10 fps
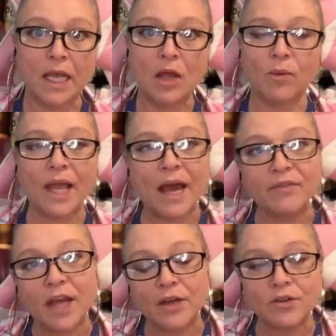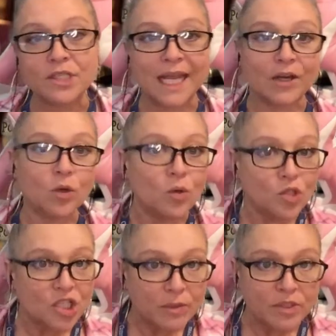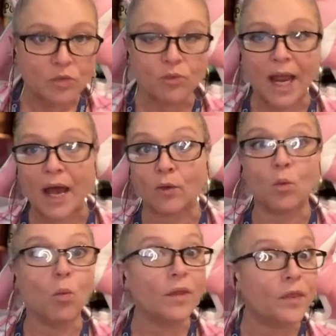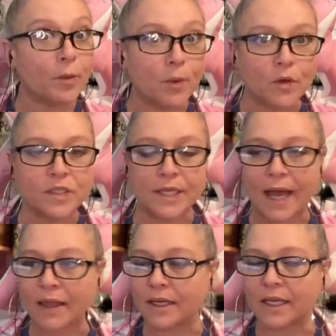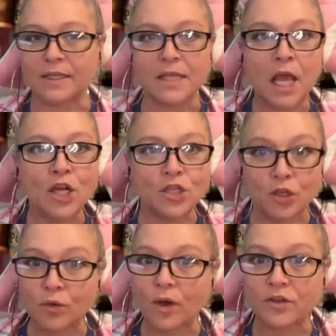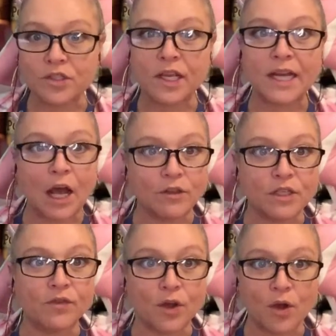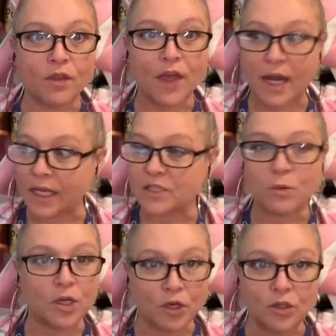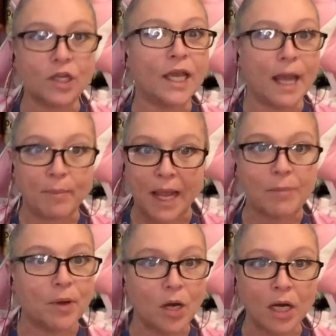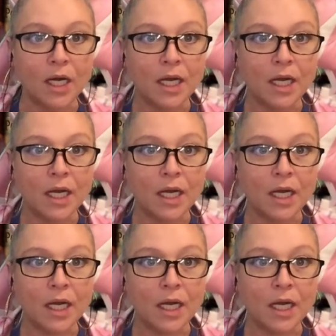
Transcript: We have to understand who she was around, what their personality is. Do you understand how difficult that is when you're looking at paper?